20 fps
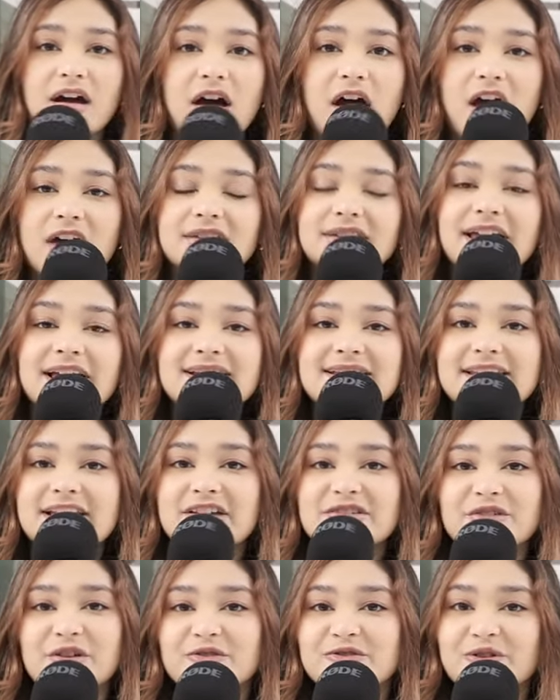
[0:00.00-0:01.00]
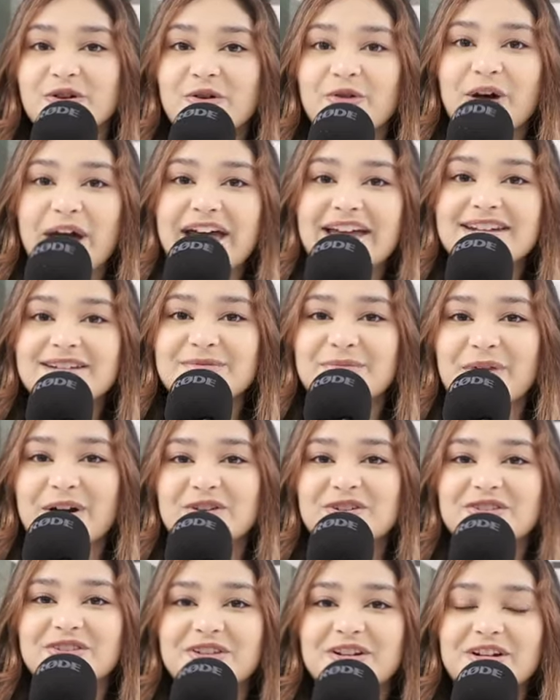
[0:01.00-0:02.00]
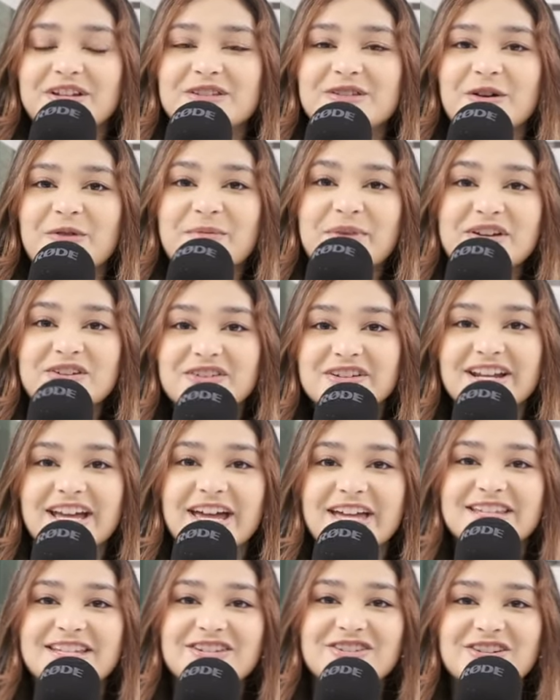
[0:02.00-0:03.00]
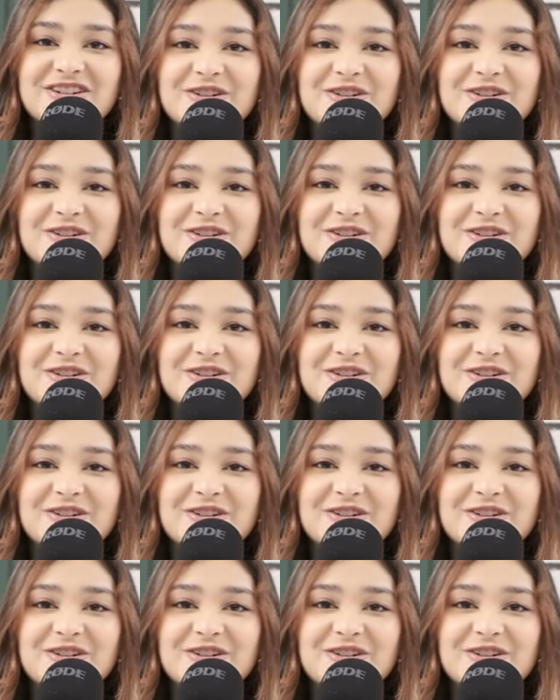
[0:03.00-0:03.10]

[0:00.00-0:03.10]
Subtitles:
Online sales also end March 3rd, so make sure to get a t-shirt,